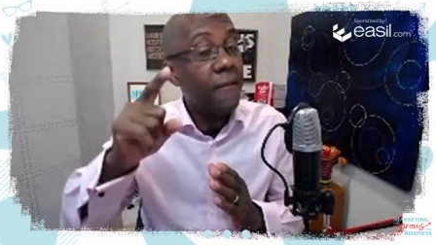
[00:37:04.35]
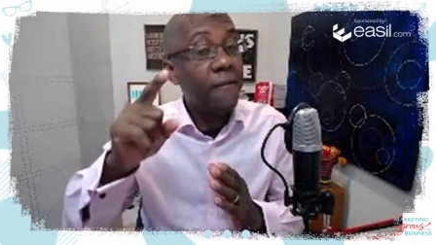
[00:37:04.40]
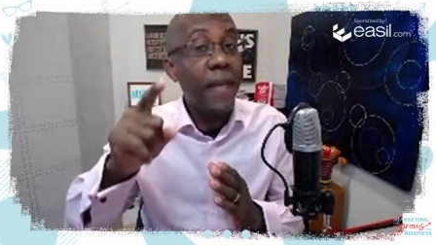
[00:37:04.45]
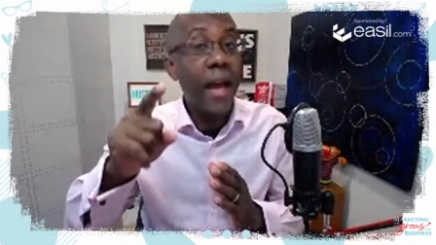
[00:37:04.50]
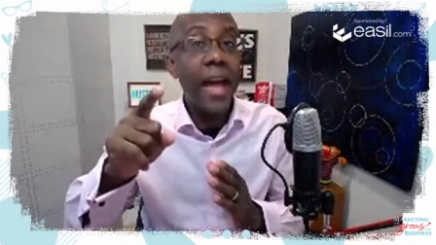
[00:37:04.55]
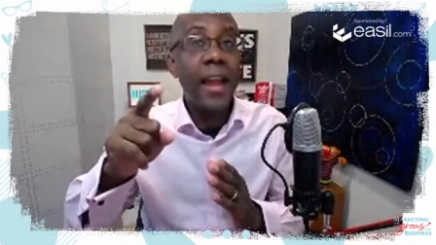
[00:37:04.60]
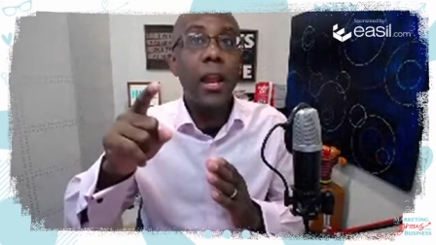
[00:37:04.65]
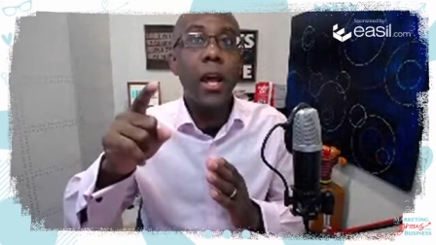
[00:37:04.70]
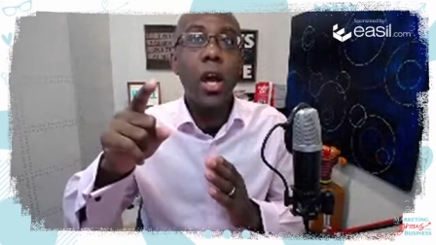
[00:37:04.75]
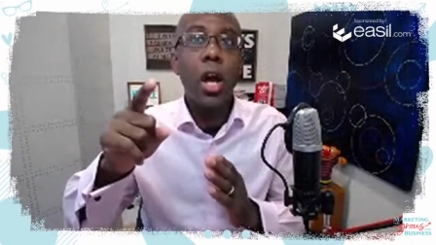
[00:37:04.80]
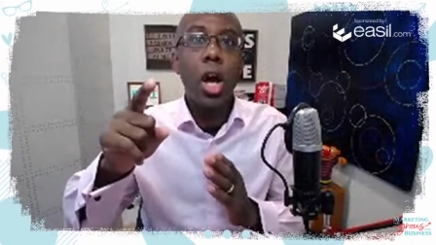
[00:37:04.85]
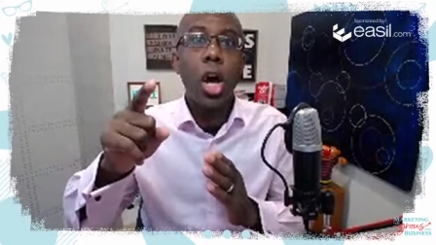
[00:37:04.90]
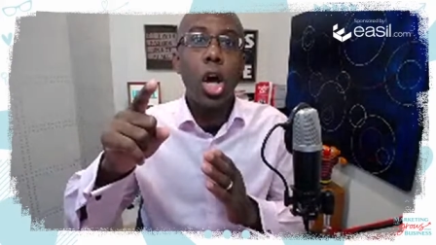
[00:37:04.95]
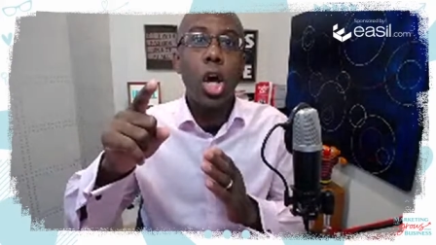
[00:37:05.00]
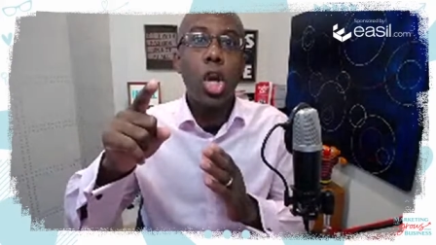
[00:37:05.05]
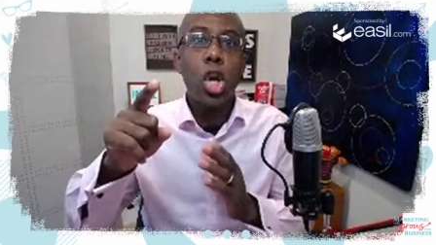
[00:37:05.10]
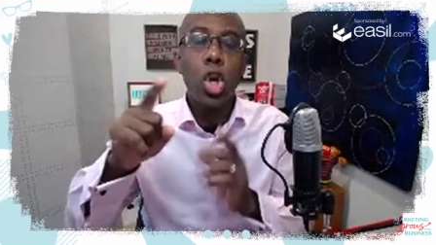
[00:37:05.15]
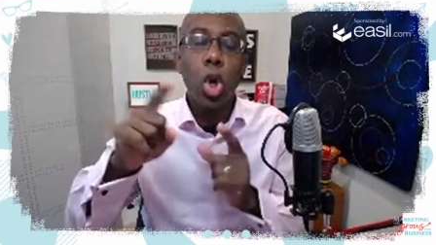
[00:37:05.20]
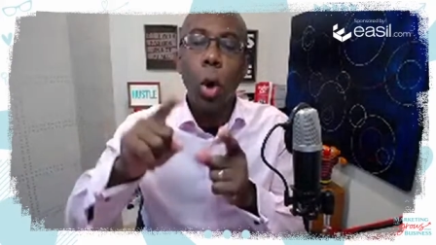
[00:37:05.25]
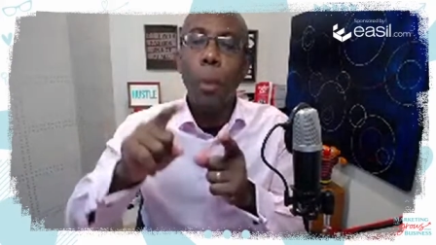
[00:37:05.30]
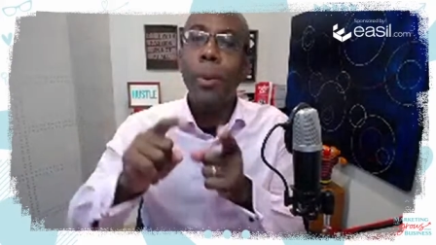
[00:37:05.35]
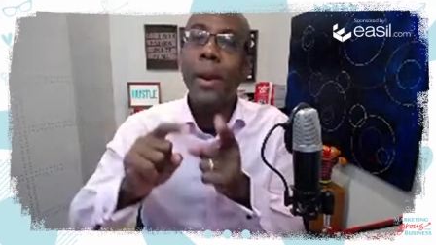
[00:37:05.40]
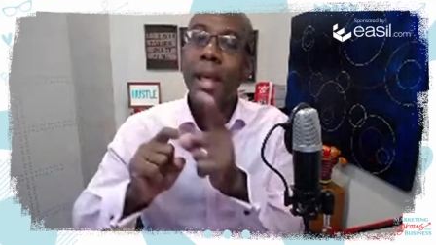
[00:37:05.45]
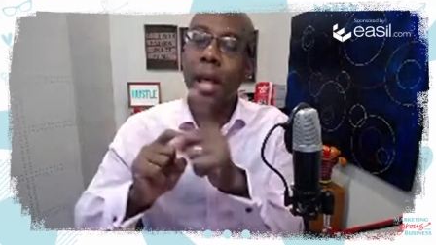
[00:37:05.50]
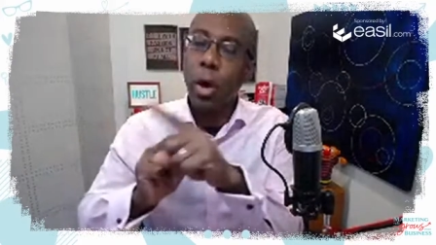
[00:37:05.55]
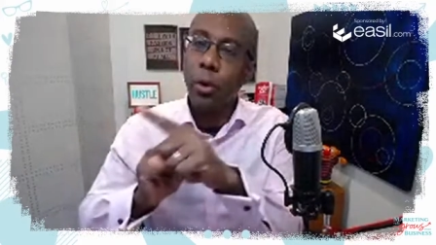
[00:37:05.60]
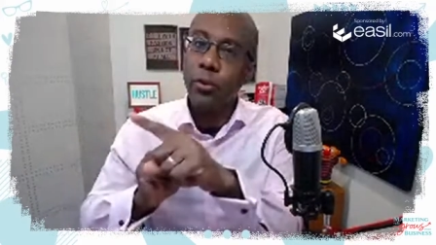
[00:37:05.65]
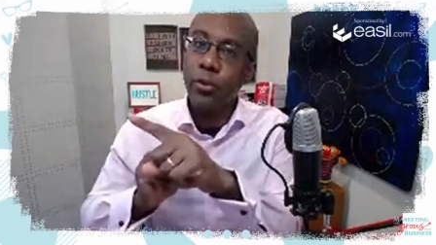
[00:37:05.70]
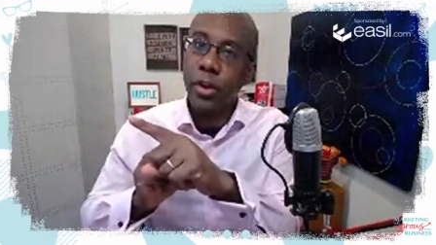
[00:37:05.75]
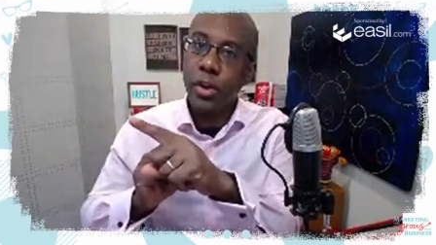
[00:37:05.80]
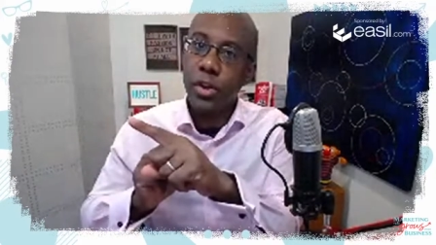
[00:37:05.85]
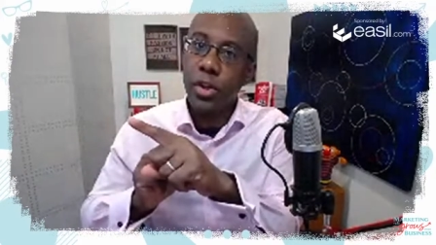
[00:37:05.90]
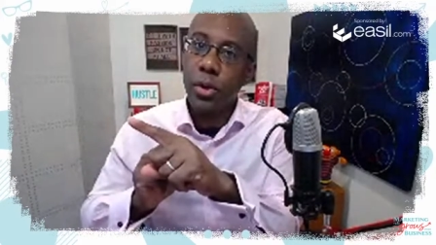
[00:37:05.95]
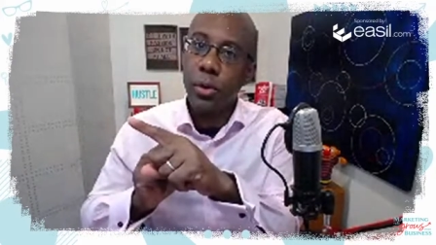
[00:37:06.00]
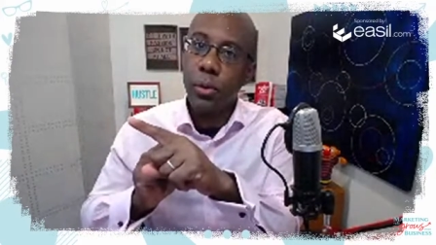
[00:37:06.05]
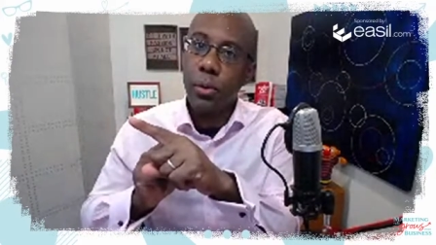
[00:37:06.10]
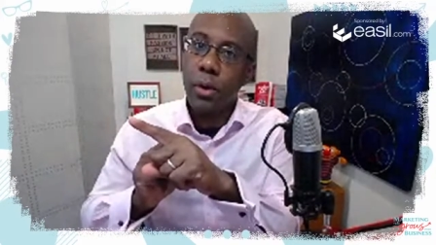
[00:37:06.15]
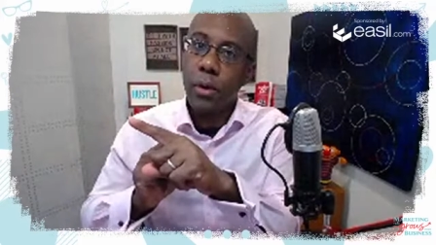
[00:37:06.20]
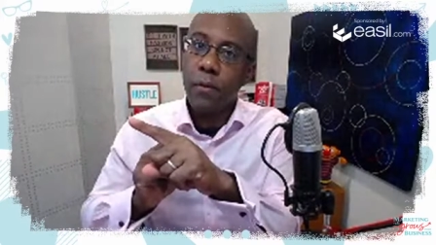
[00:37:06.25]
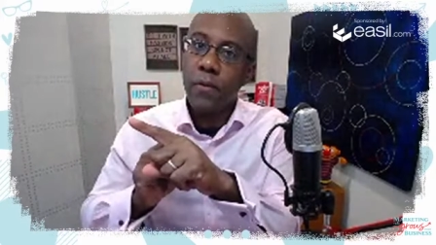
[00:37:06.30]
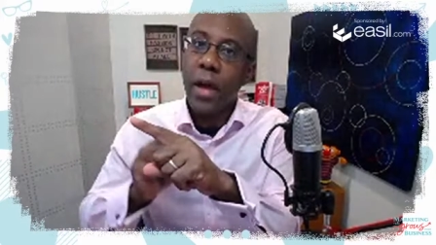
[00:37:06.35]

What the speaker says: that nobody else can do?